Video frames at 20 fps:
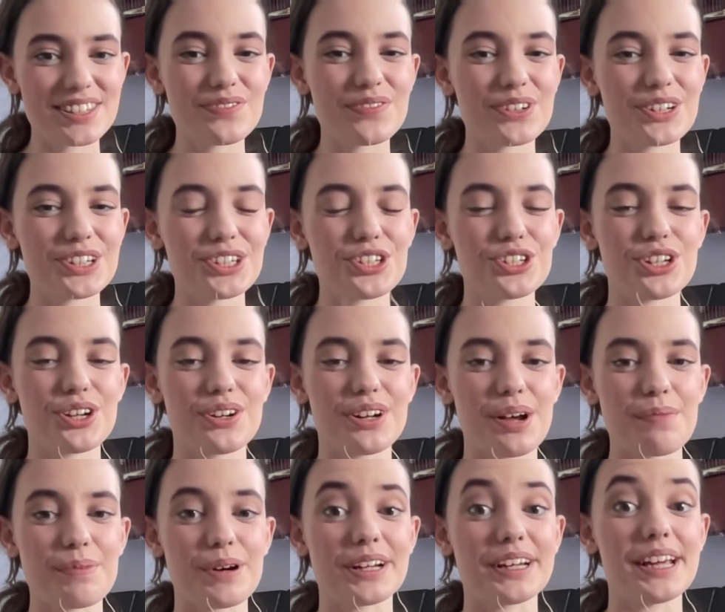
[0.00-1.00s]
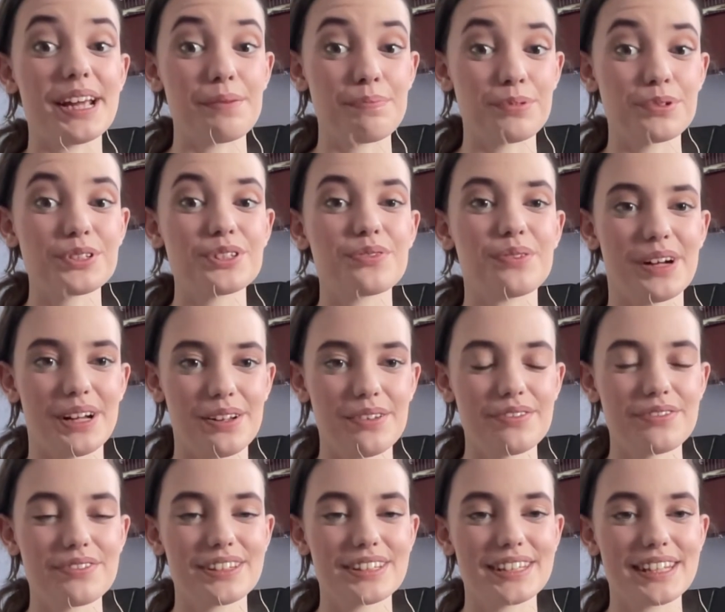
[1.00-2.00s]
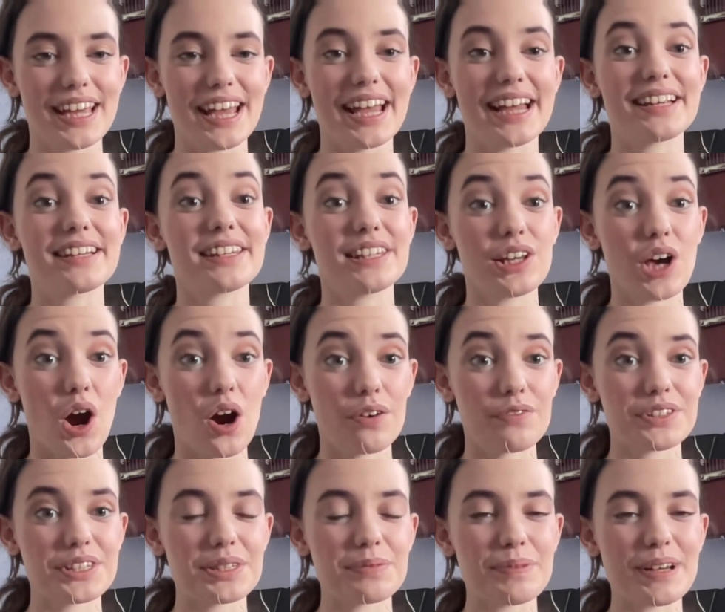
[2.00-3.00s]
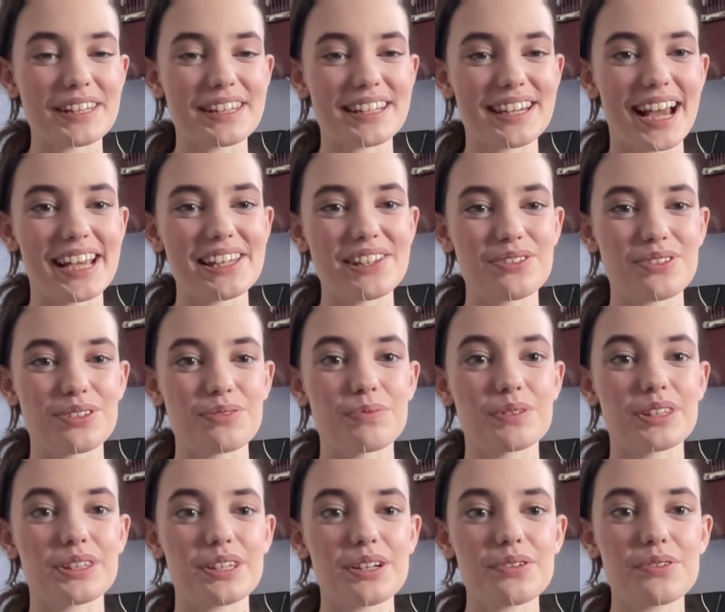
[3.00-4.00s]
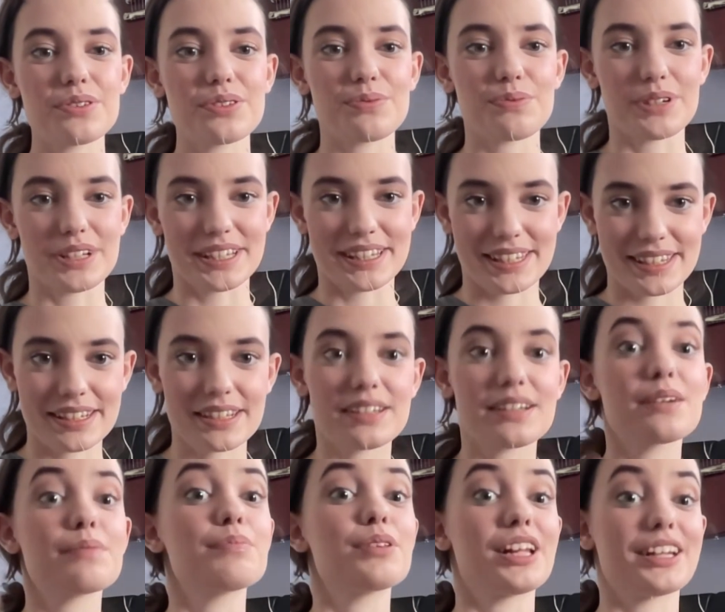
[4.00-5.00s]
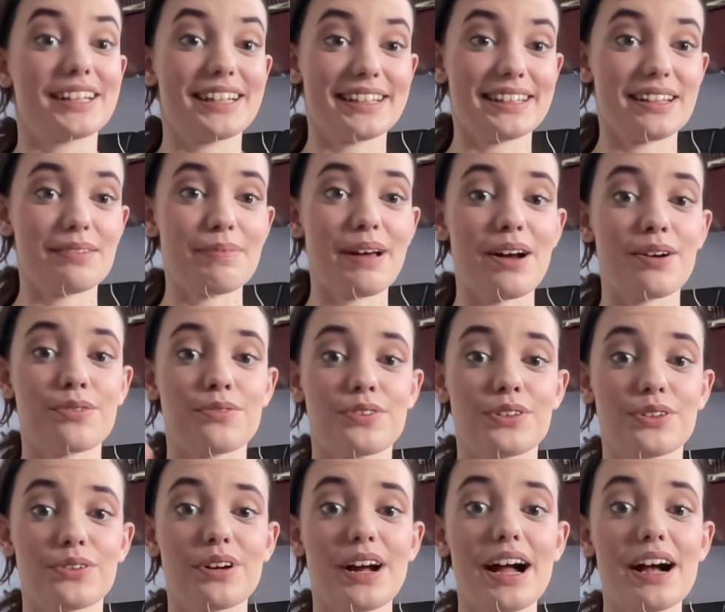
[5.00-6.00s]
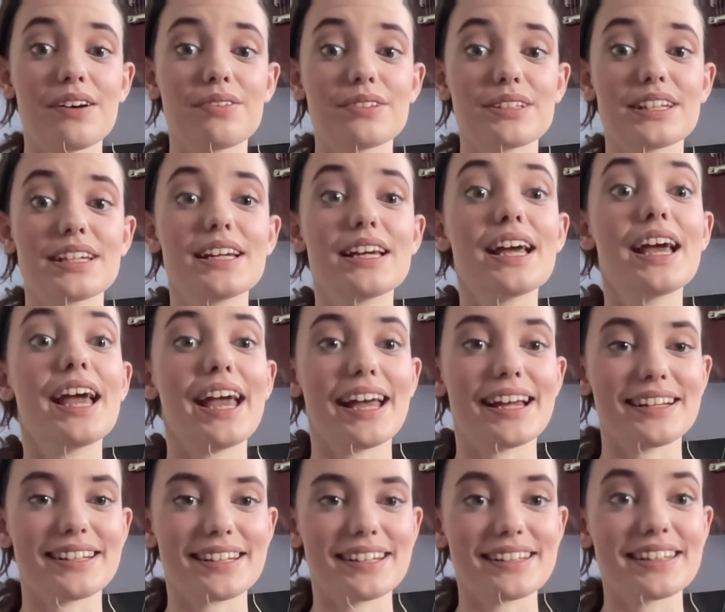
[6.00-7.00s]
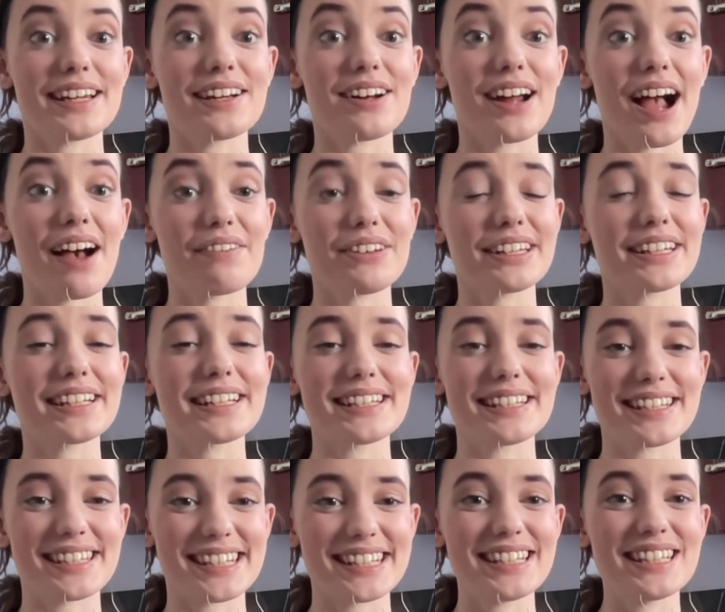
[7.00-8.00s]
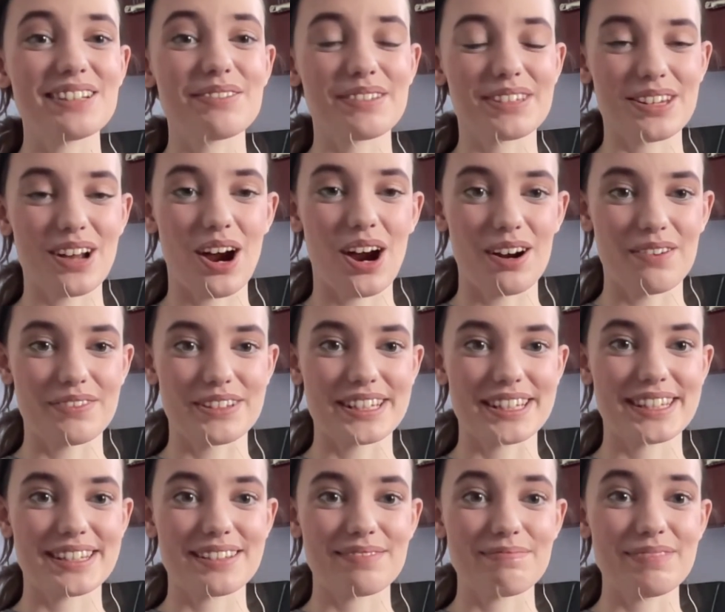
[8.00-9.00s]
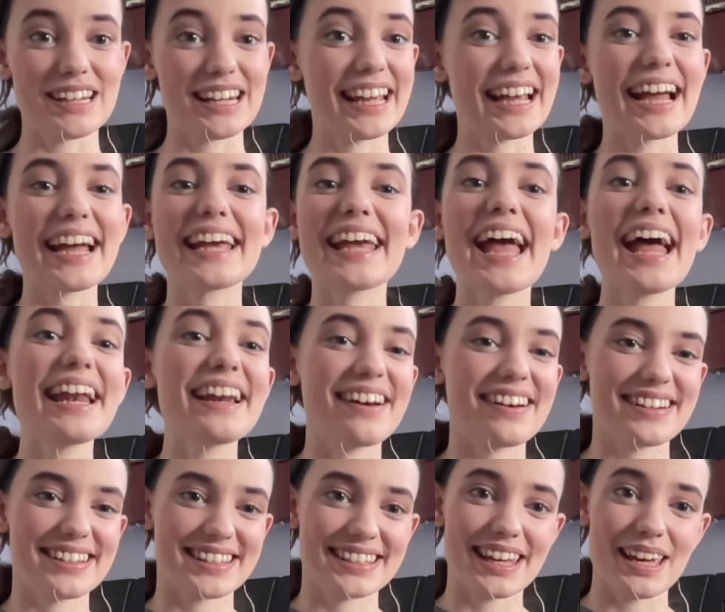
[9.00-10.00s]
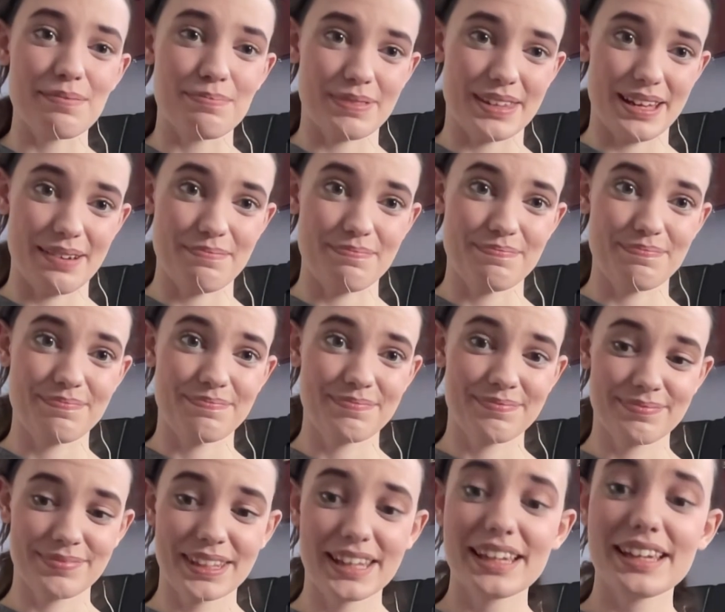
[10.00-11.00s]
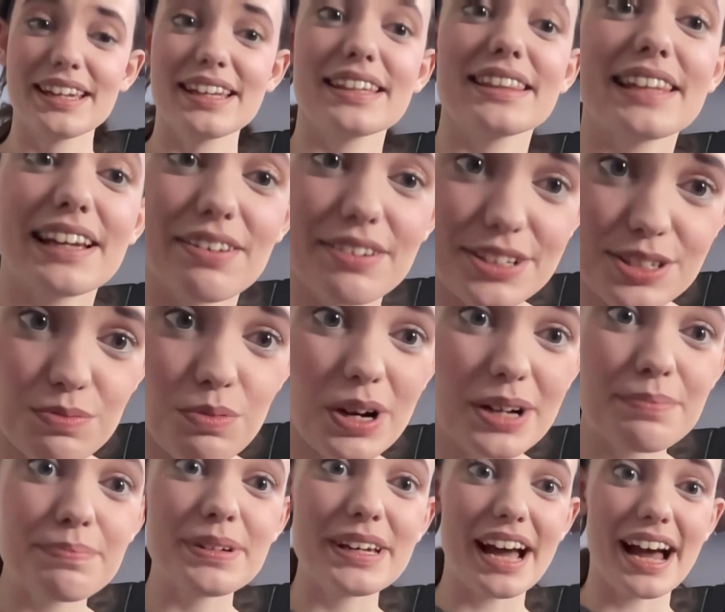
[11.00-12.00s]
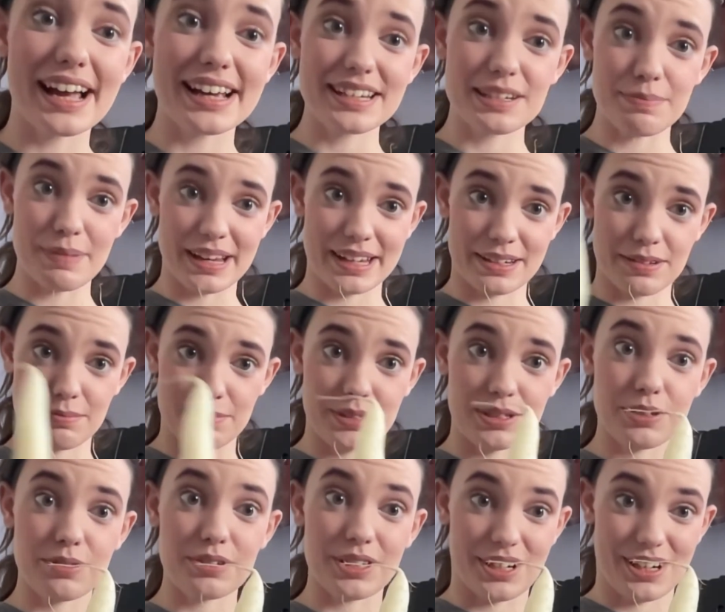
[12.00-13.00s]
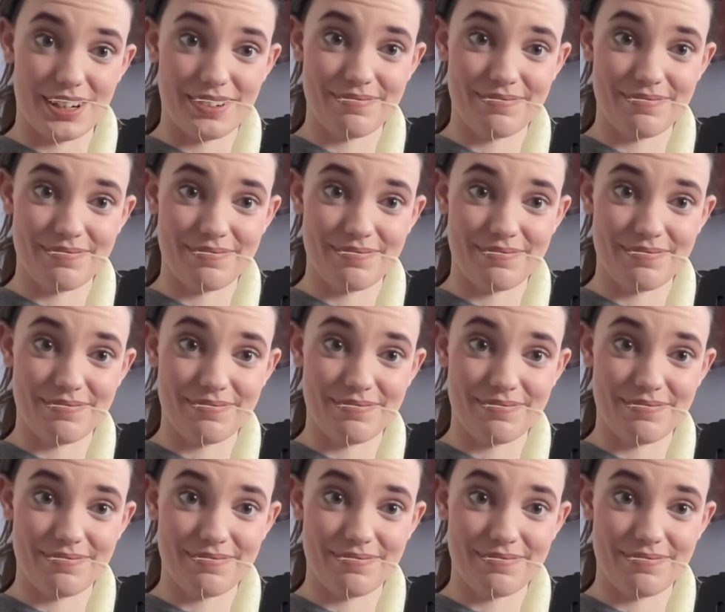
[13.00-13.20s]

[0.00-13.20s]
first showed up on April 12th, and the harvest method I used with those was plucking them out of the ground, and they're having a continuous harvest, meaning I cannot escape them. There is one behind my computer.